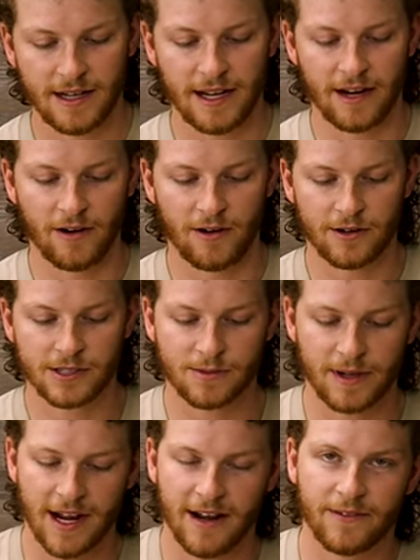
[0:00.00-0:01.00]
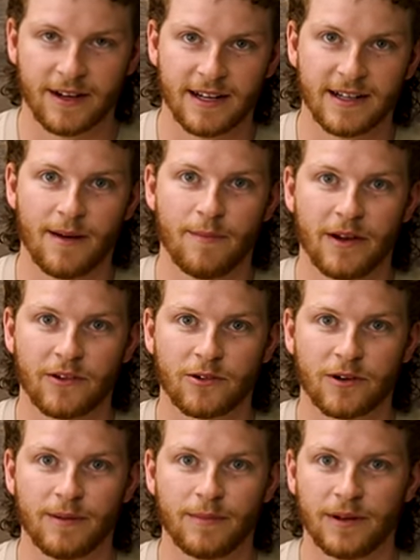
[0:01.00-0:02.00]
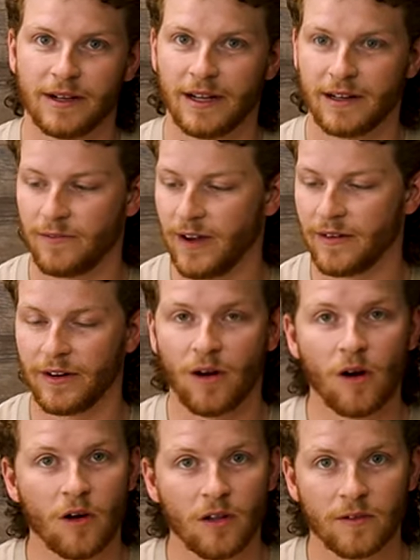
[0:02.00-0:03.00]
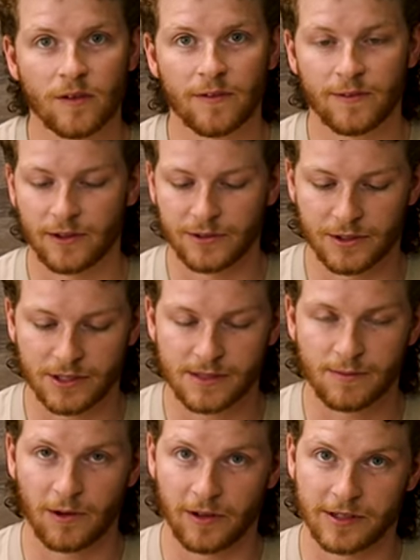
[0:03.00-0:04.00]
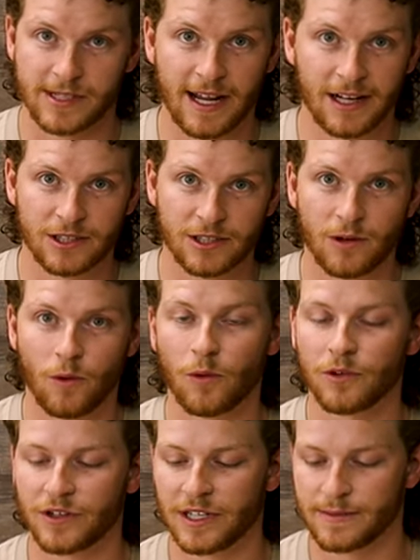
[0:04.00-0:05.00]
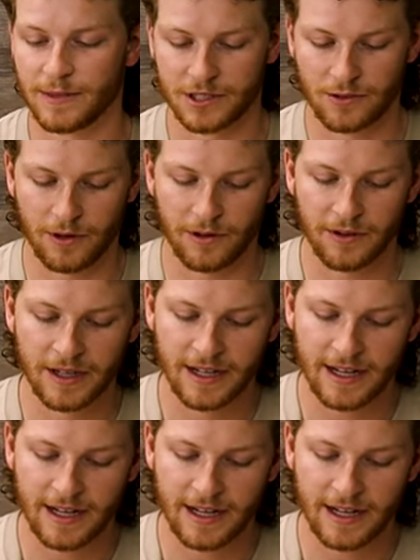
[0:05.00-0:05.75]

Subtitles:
And ours, we have again that metal crimp, again found in all of our filters, whether it's engine or transmission oil,